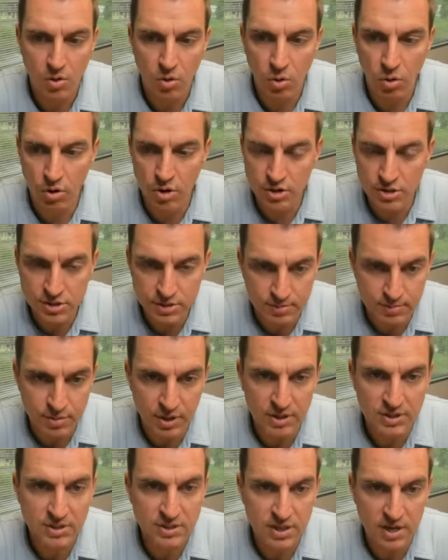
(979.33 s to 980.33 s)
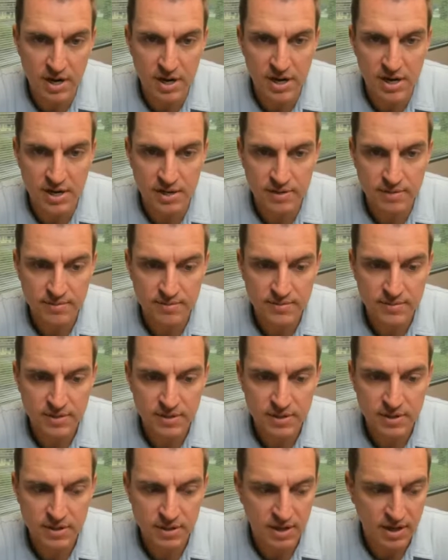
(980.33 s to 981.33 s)
Order some books today.
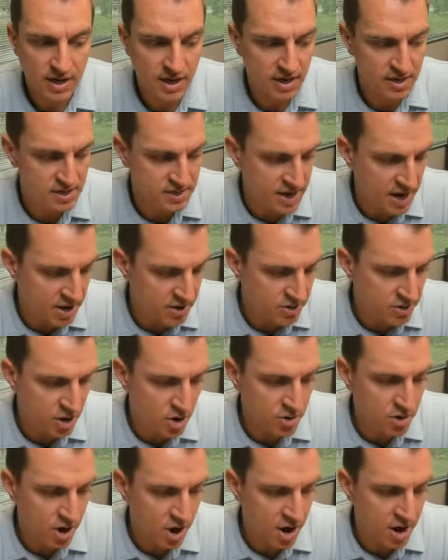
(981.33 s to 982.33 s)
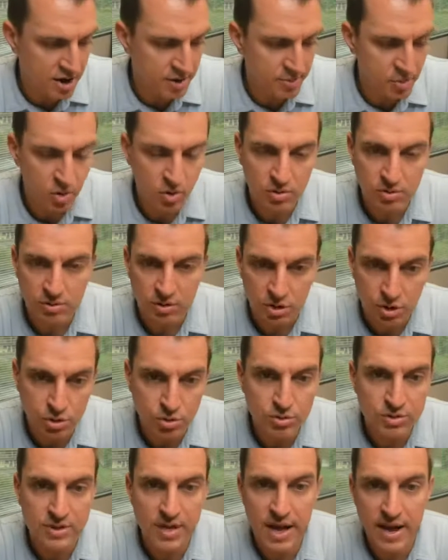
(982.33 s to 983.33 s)
Download Audible.
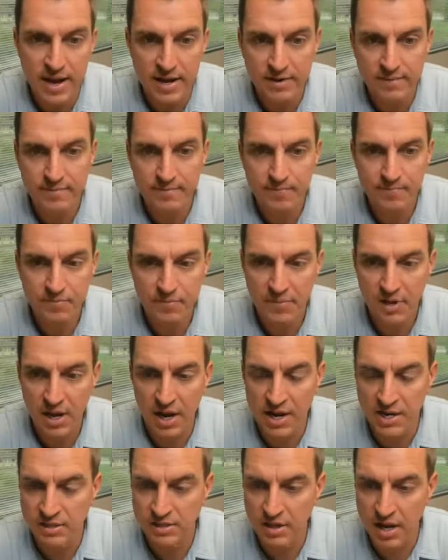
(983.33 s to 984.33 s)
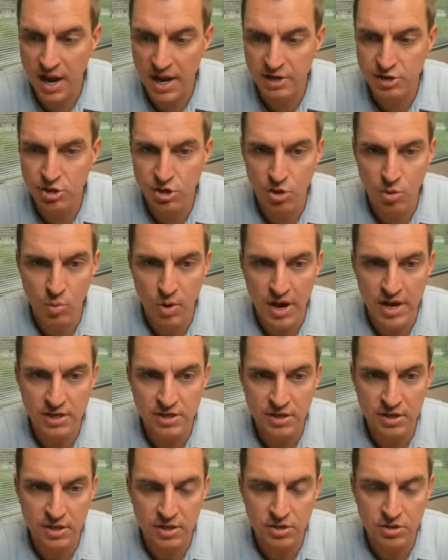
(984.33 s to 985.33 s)
Use that as your way
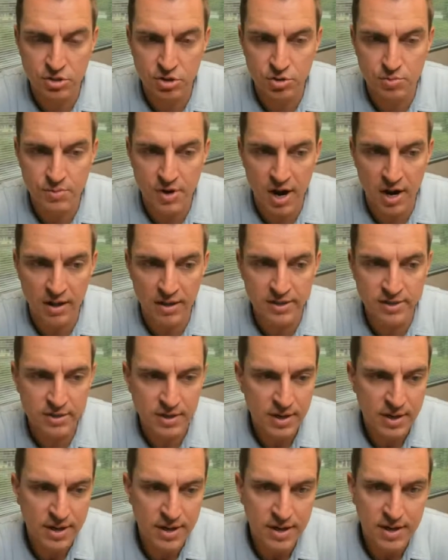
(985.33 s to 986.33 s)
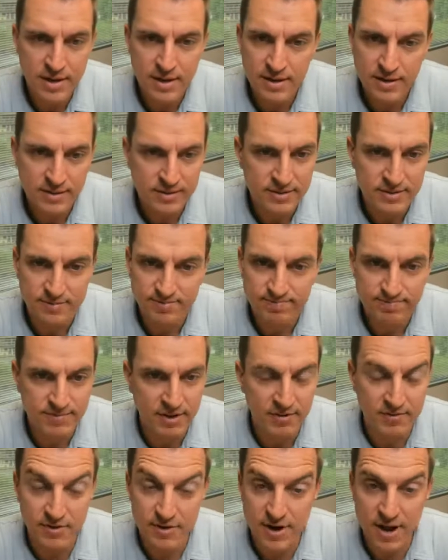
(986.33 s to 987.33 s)
to consume knowledge.
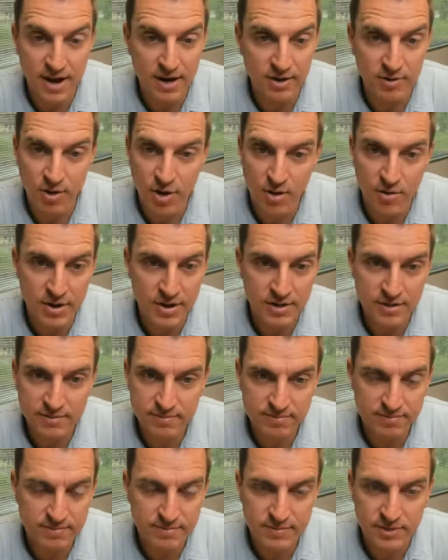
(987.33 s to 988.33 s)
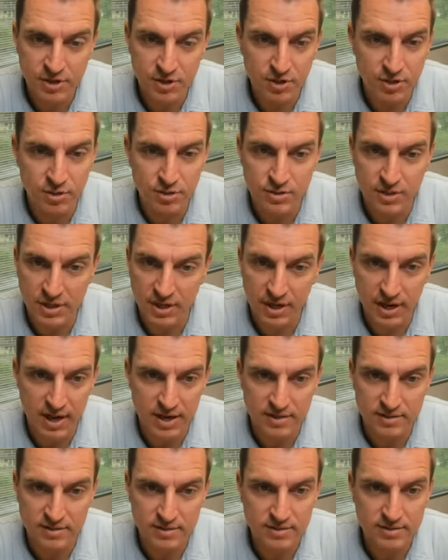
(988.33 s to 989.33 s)
If you're not growing, you're losing,
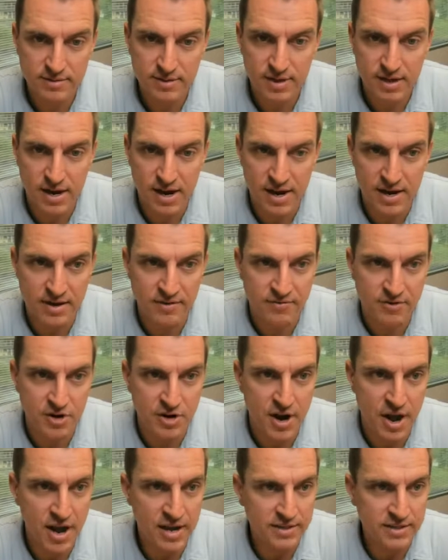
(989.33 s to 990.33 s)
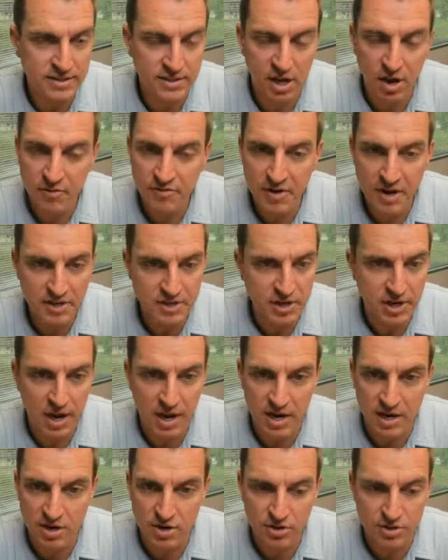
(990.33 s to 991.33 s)
guys. And if you're not
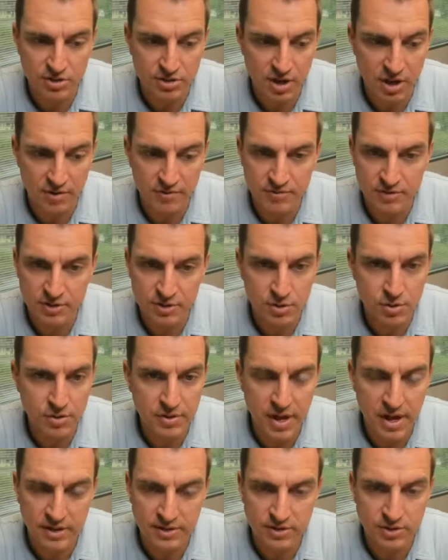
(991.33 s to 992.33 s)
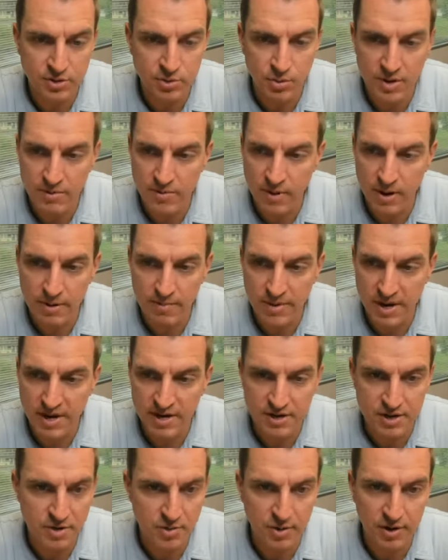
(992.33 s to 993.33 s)
self-educating yourself in 2021,
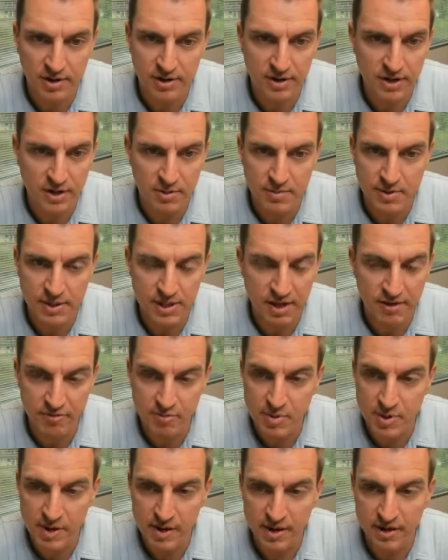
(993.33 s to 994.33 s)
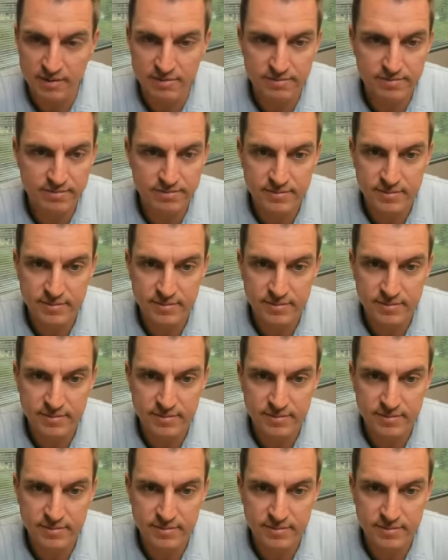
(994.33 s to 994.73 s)
man, you are going to be left behind.